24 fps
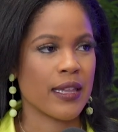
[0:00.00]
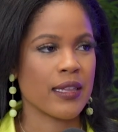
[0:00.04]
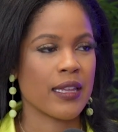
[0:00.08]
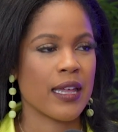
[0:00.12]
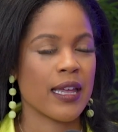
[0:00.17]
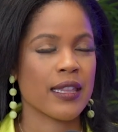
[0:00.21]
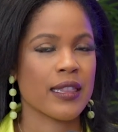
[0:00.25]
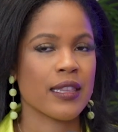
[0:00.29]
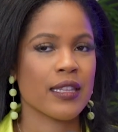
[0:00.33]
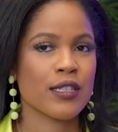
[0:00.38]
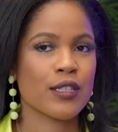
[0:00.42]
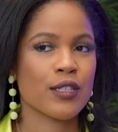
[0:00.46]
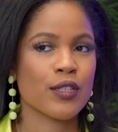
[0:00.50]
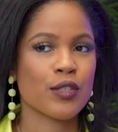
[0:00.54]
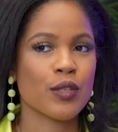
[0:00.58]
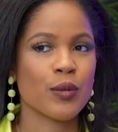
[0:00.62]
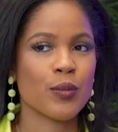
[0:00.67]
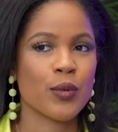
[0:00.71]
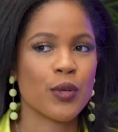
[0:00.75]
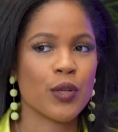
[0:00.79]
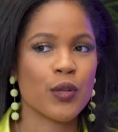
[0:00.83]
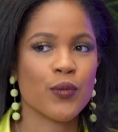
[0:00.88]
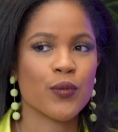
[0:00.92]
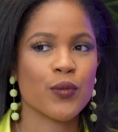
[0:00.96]
Like, this is a
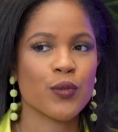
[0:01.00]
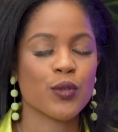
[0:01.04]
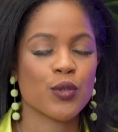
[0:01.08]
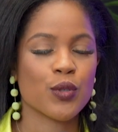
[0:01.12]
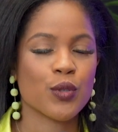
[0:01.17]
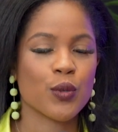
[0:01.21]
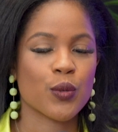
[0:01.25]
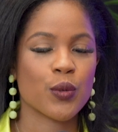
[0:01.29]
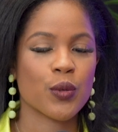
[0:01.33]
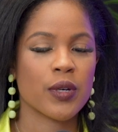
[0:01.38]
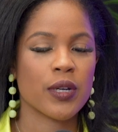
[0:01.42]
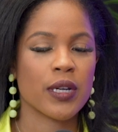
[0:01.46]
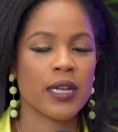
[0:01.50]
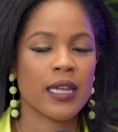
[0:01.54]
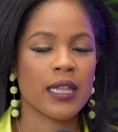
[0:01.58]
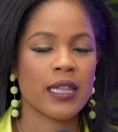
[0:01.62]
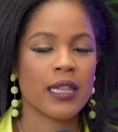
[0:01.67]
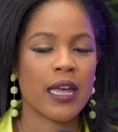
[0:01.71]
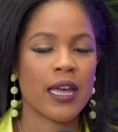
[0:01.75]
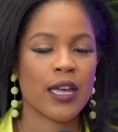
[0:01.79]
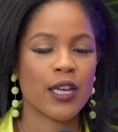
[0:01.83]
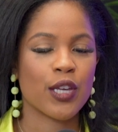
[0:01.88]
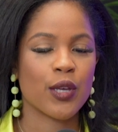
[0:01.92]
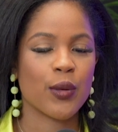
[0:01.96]
beautiful story.
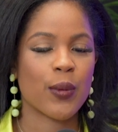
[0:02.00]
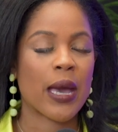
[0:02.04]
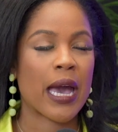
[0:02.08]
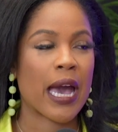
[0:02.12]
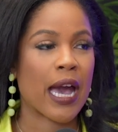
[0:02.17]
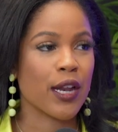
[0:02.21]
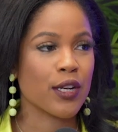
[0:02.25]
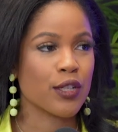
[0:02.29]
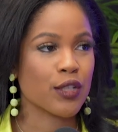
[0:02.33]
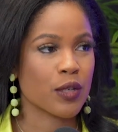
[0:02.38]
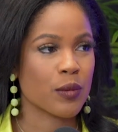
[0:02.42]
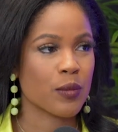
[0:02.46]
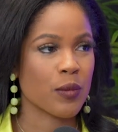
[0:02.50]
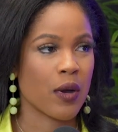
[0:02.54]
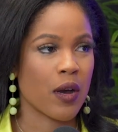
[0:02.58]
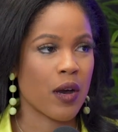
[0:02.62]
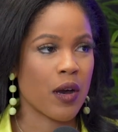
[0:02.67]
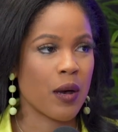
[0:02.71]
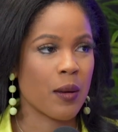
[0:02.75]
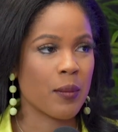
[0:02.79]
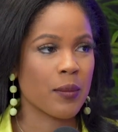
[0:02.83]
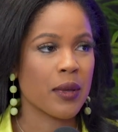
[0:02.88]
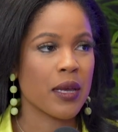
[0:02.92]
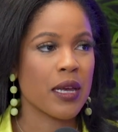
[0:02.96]
Like, you had your
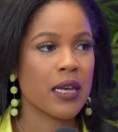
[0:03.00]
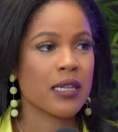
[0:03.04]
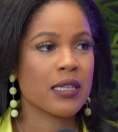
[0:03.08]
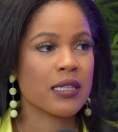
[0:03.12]
mom.